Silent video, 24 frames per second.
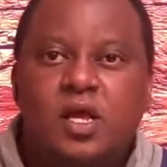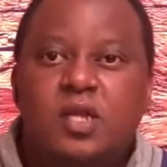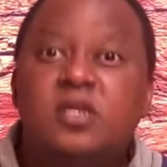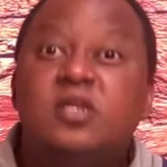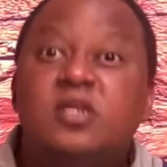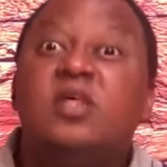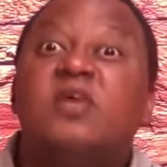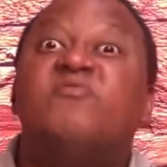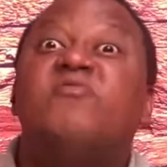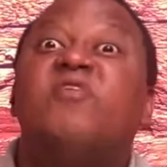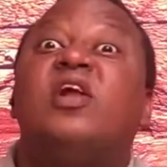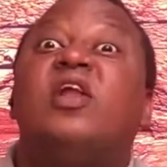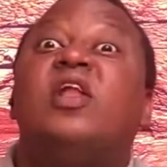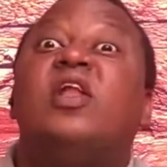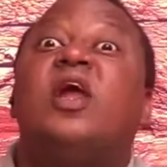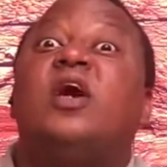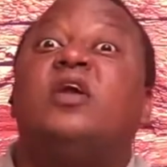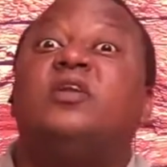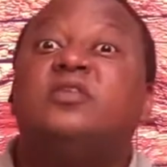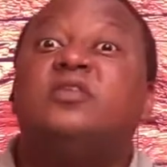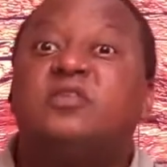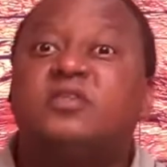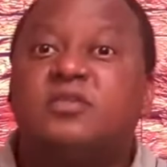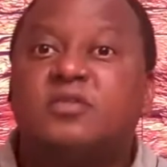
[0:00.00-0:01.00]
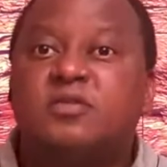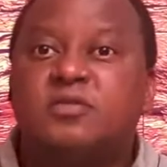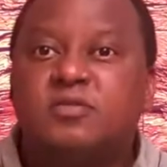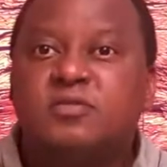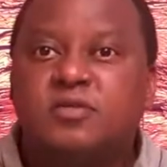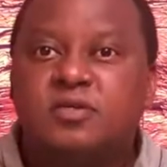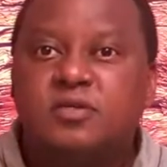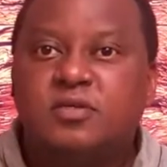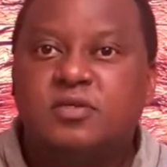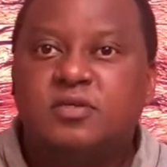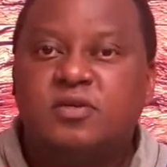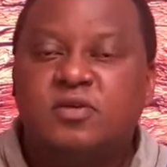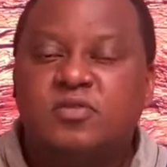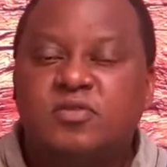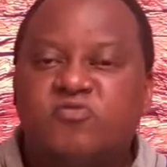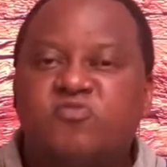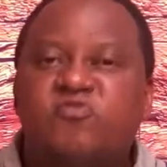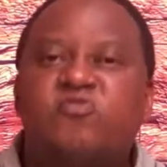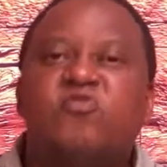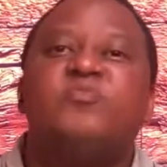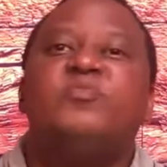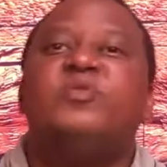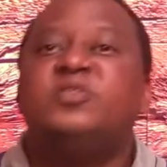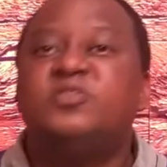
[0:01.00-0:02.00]
never learned
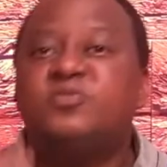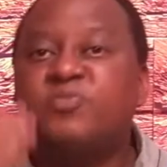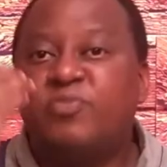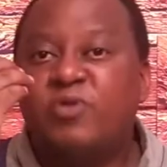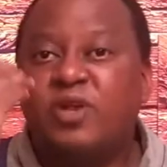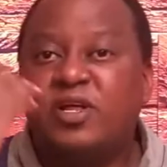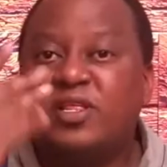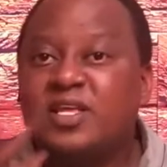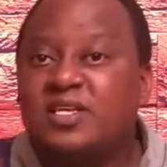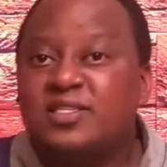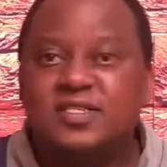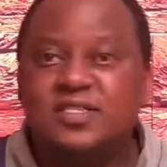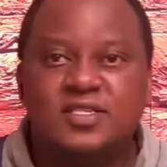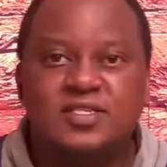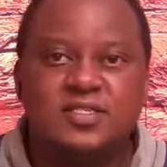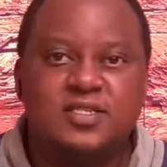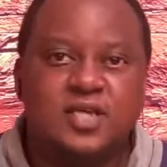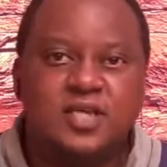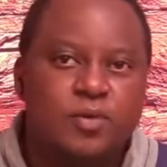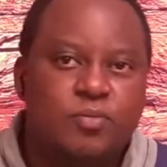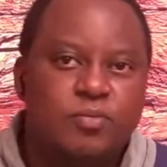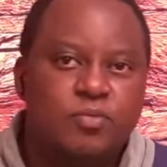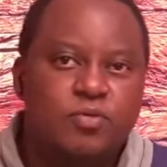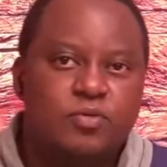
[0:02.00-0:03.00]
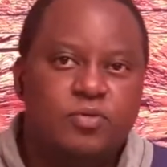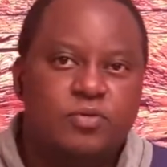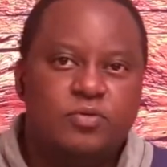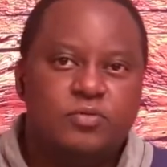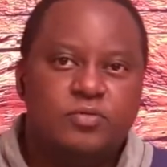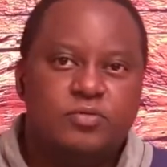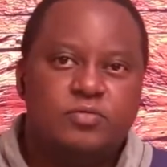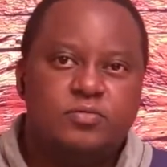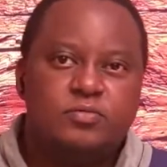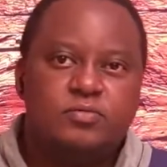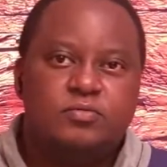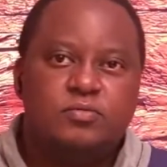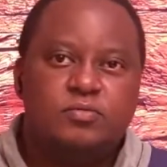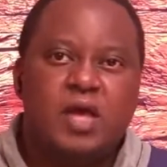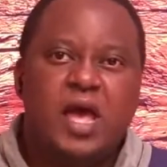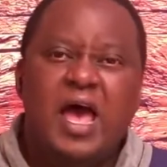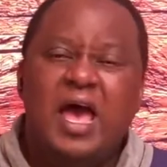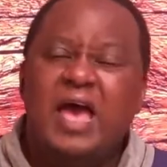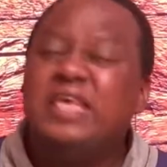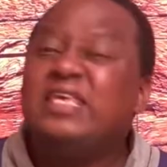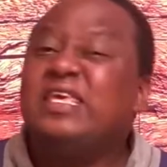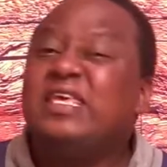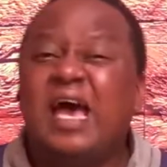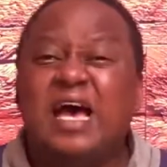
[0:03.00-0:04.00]
from his brother's example.
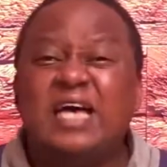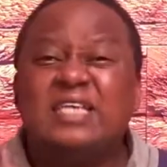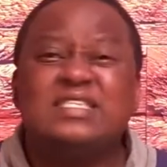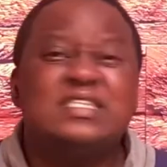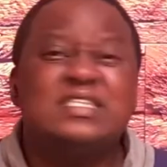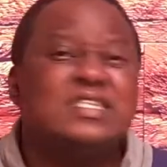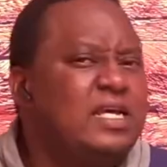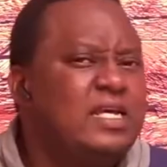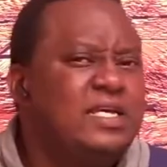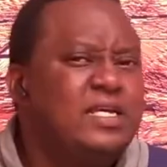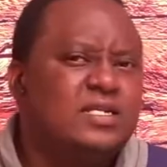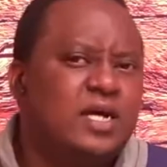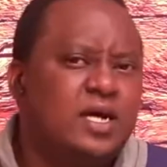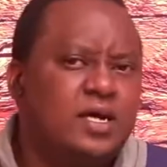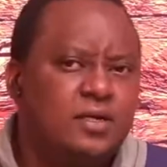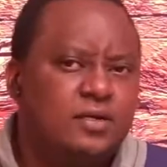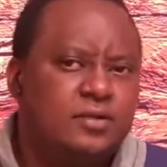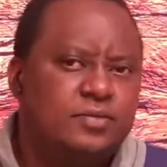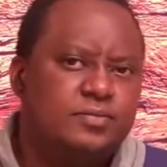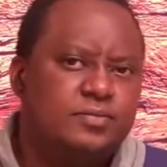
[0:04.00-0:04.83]
Years later,